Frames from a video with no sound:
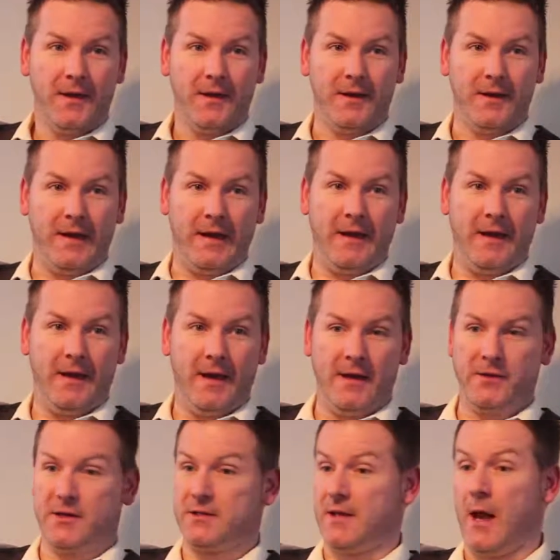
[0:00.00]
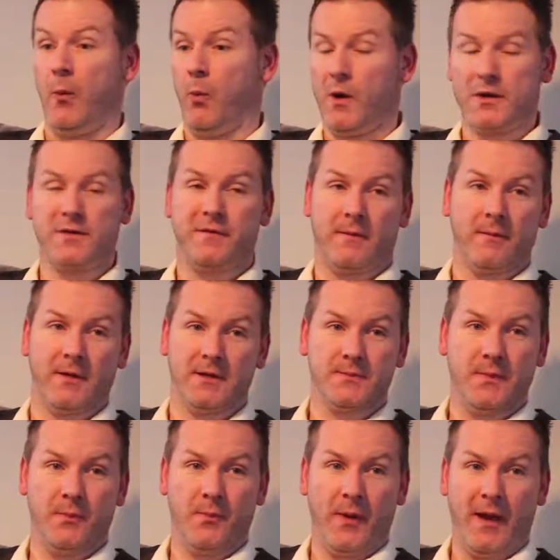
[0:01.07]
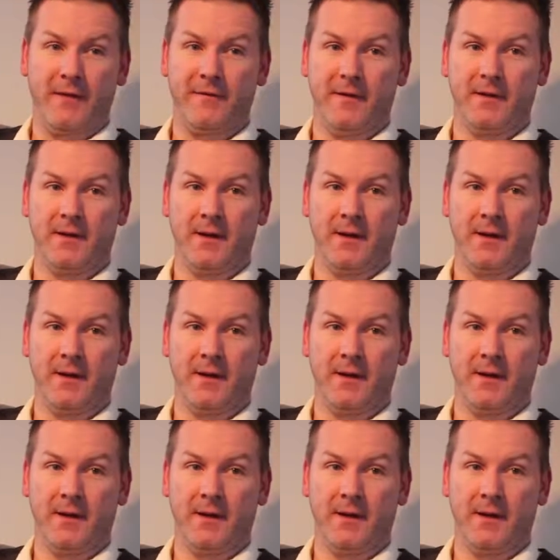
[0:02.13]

It works for me, it's been perfect.